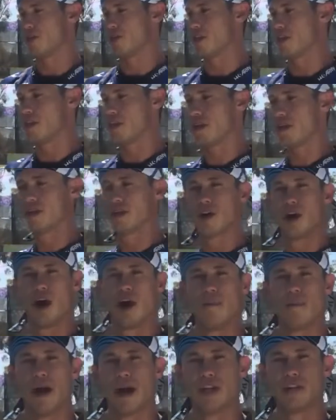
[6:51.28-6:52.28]
the
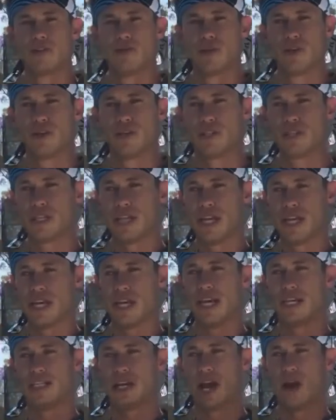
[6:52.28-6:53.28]
Combine drills
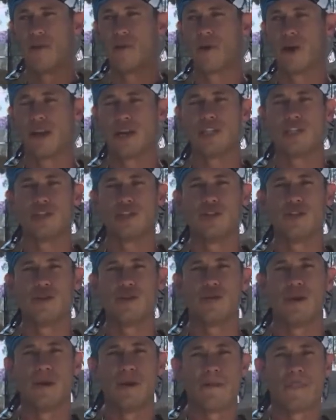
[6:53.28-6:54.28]
is I wanted
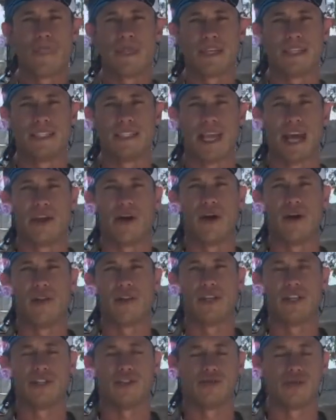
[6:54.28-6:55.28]
to set all
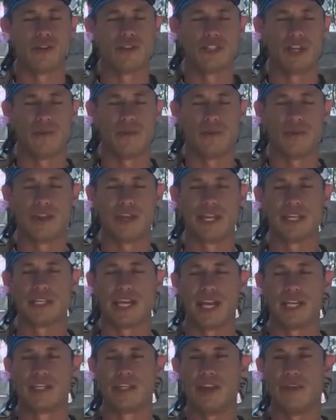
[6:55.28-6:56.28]
these drills up with the
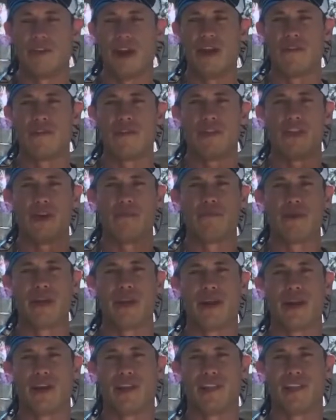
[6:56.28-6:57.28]
intention of everything
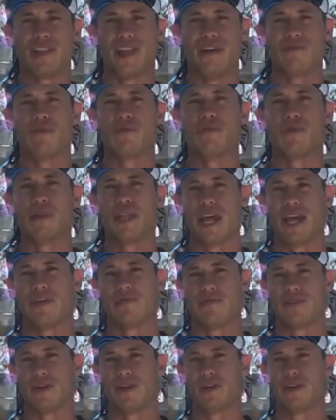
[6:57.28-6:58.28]
being on a level playing
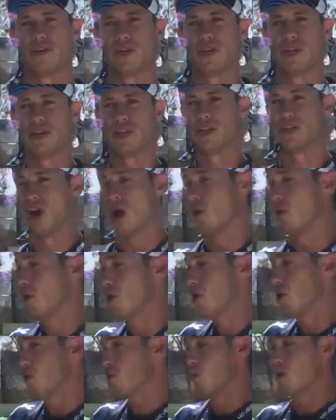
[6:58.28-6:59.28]
field. So
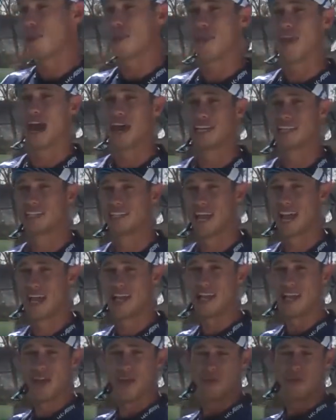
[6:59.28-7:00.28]
with that
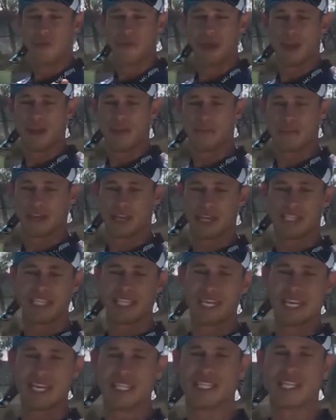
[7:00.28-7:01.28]
said, we make everything as
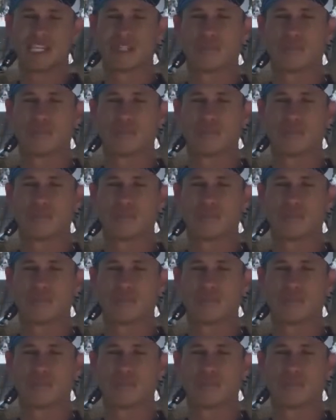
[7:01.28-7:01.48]
easy as